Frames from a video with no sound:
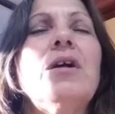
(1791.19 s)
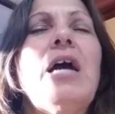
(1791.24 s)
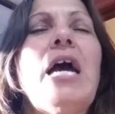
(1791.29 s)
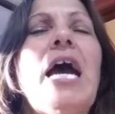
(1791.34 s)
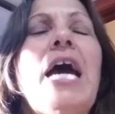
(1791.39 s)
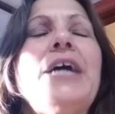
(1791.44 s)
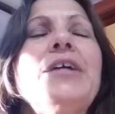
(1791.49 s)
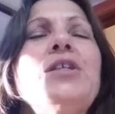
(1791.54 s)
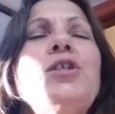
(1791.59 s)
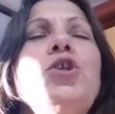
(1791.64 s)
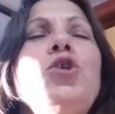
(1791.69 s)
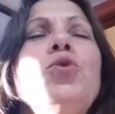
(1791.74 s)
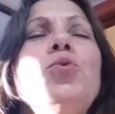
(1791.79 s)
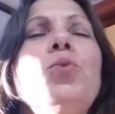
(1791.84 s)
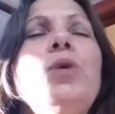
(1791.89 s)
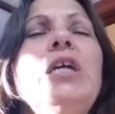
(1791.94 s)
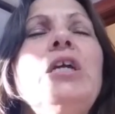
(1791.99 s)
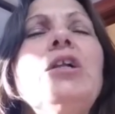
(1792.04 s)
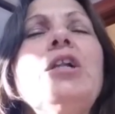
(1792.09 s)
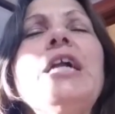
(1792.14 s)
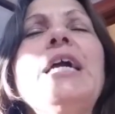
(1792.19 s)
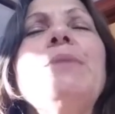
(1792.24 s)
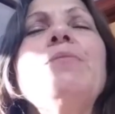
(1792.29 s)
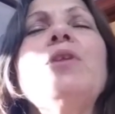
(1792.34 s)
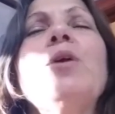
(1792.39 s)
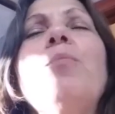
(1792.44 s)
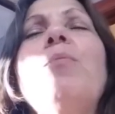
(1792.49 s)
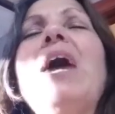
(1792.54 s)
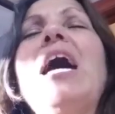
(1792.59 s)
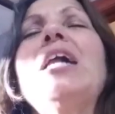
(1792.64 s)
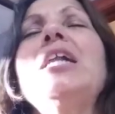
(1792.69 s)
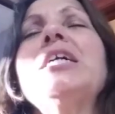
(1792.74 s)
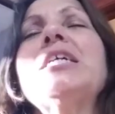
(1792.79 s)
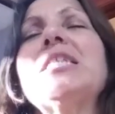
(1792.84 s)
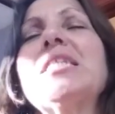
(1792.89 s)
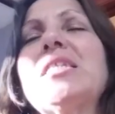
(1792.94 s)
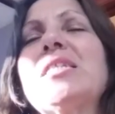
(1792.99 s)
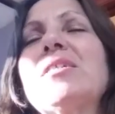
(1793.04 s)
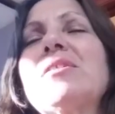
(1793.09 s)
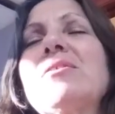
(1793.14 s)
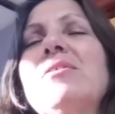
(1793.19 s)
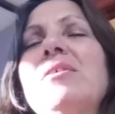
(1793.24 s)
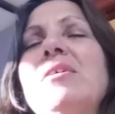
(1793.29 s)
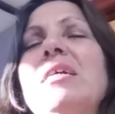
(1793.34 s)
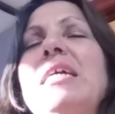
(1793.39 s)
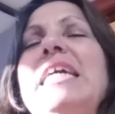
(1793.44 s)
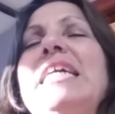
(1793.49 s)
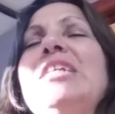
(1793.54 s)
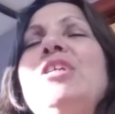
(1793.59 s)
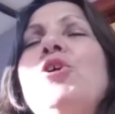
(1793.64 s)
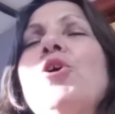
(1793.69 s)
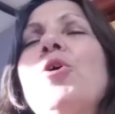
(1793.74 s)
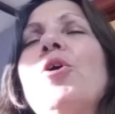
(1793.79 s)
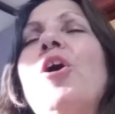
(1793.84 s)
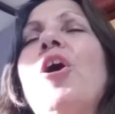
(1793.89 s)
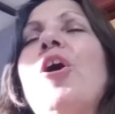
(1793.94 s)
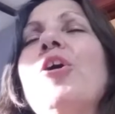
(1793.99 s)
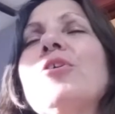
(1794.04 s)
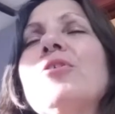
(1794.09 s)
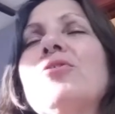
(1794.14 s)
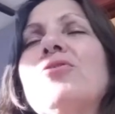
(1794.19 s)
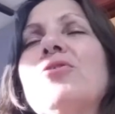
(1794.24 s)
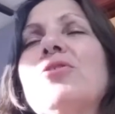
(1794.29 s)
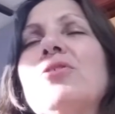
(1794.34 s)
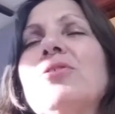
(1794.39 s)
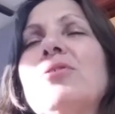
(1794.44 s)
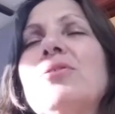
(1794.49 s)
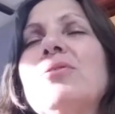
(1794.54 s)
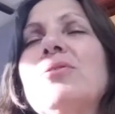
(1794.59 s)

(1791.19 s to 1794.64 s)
As you reclaim the balance in your heart,